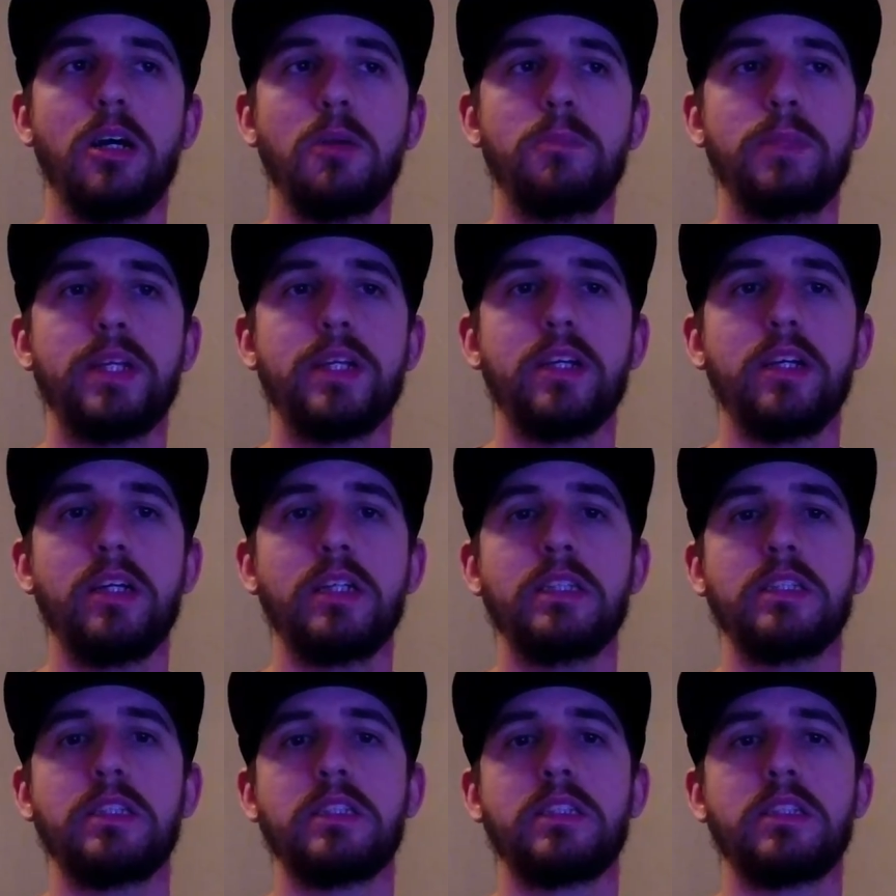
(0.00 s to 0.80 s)

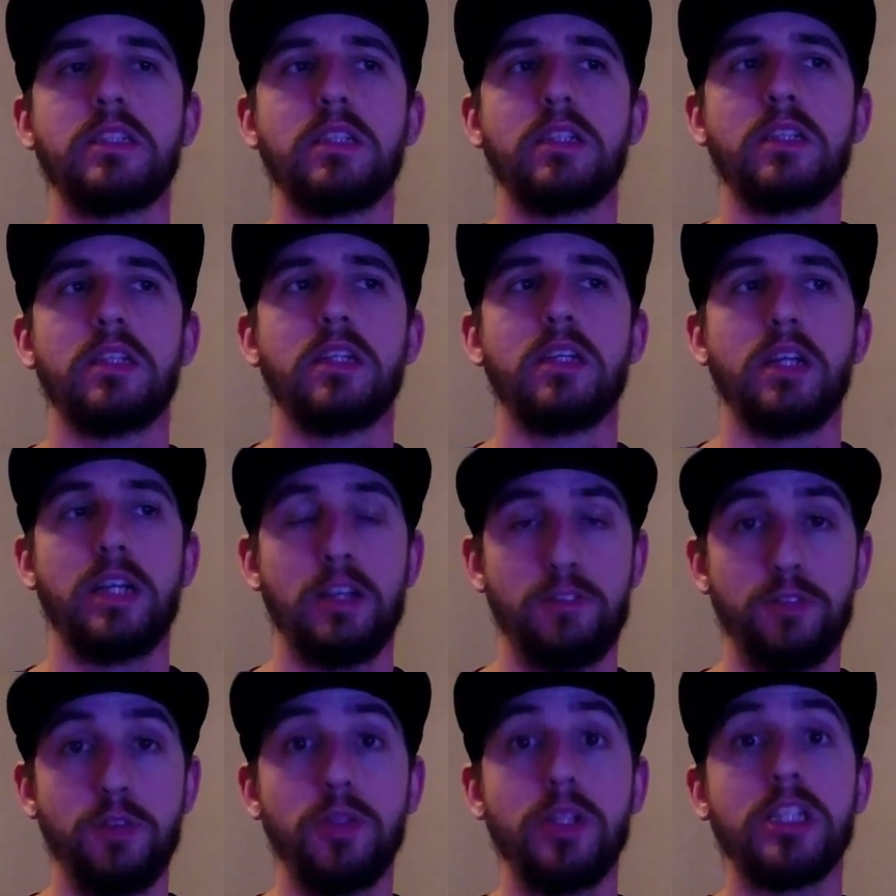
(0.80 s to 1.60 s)
because a
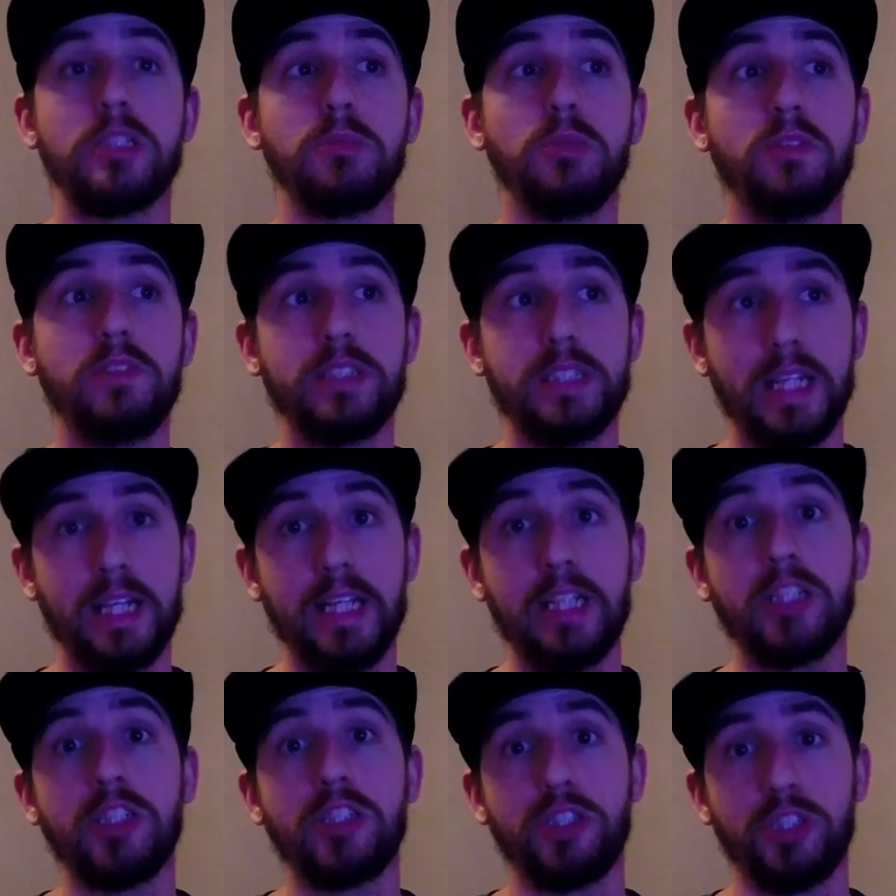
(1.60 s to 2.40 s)
few of these movies
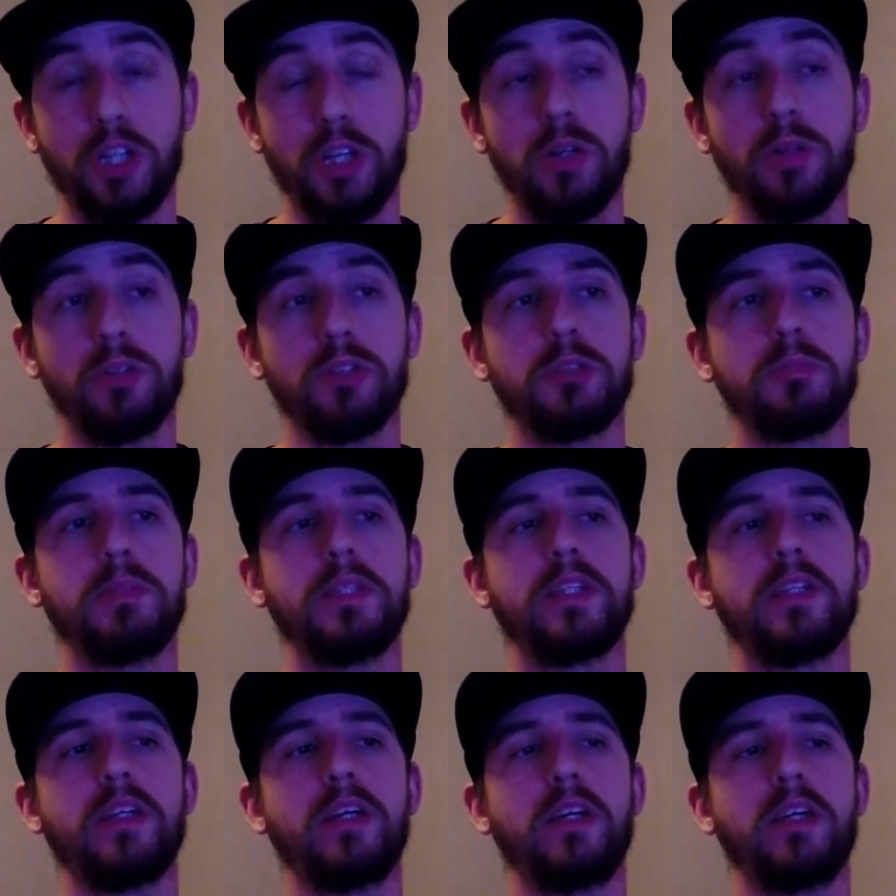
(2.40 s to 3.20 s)
and shows,
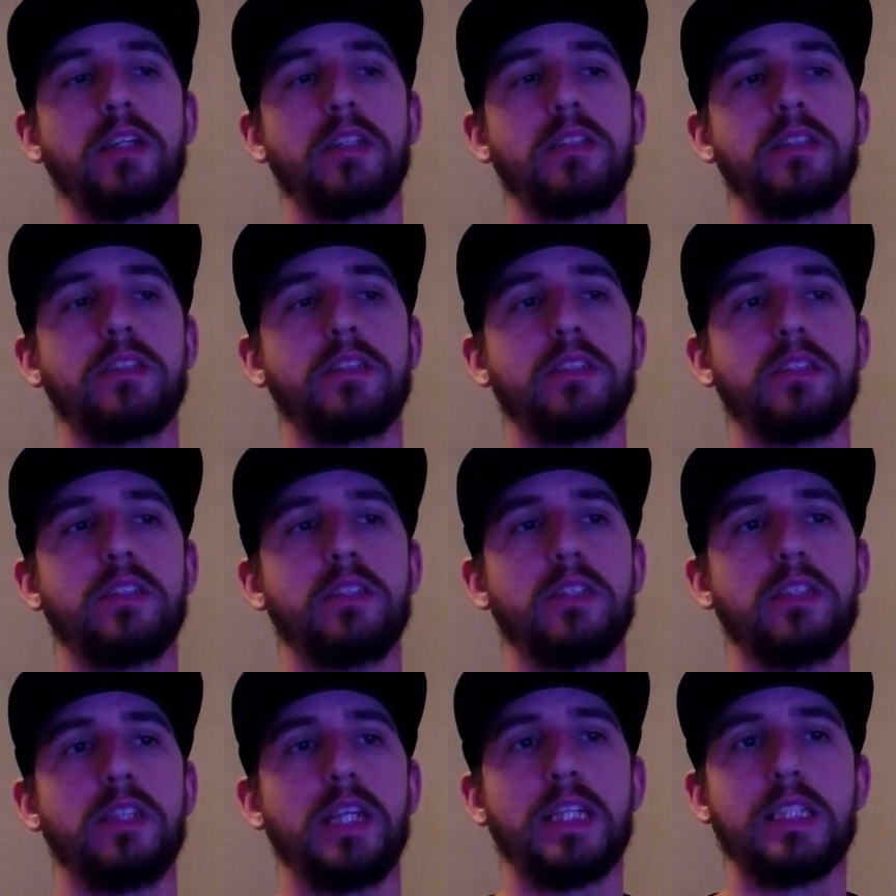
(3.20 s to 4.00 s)
because
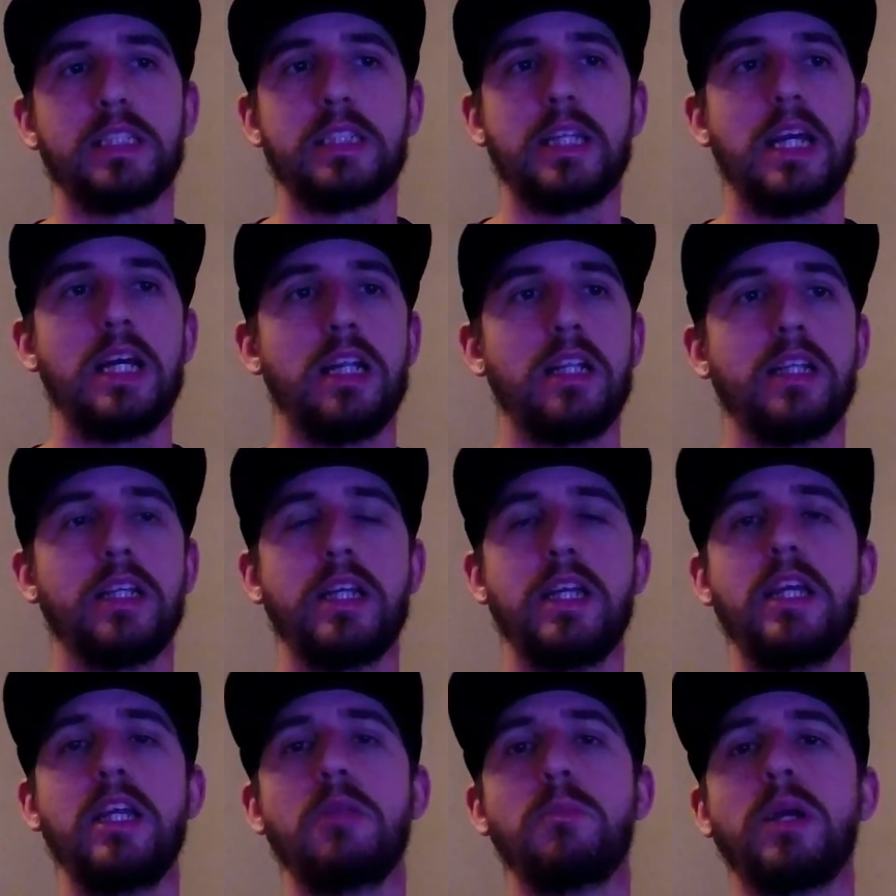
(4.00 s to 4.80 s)
that's kind of the
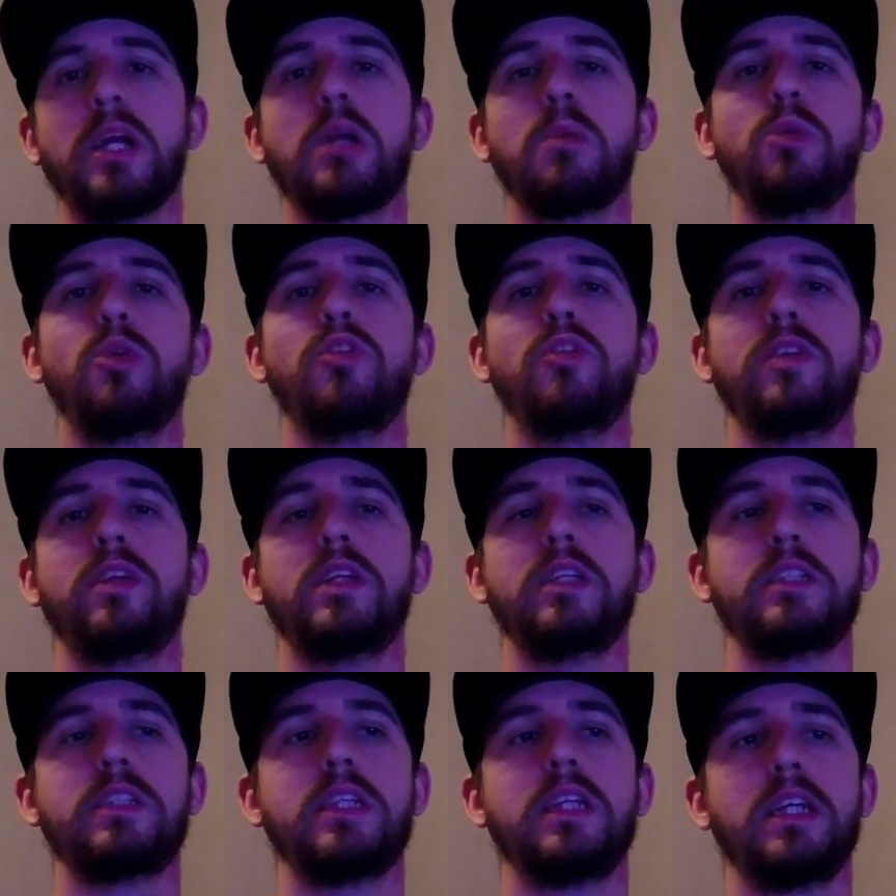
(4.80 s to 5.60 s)
key to making
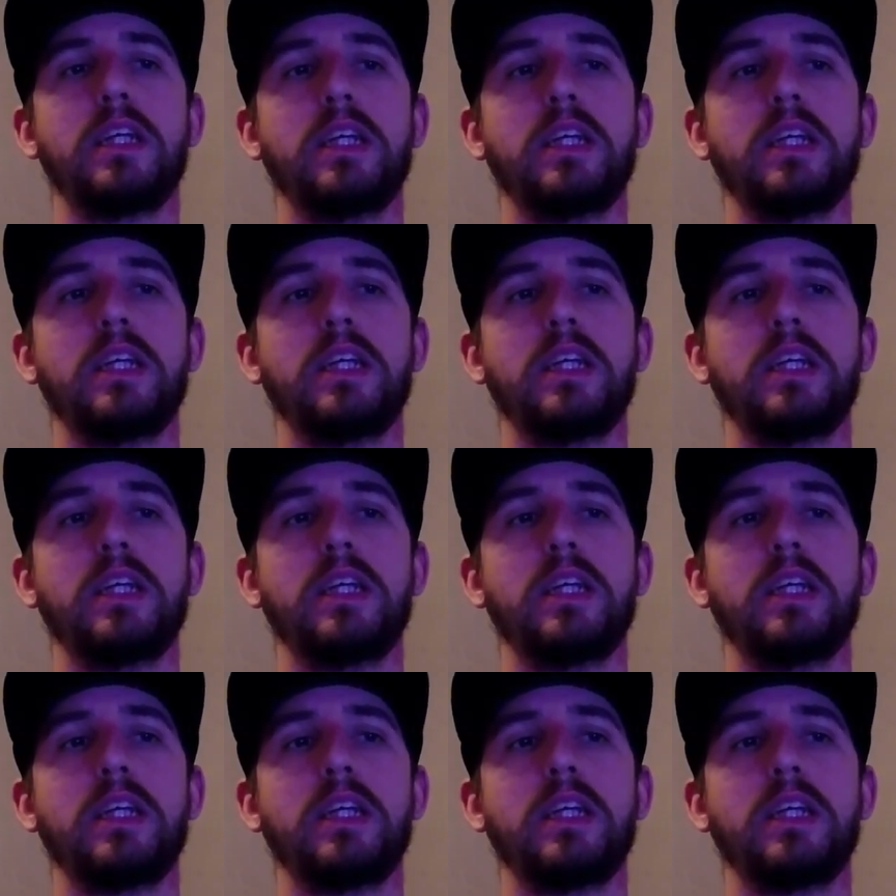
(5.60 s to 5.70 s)
movies,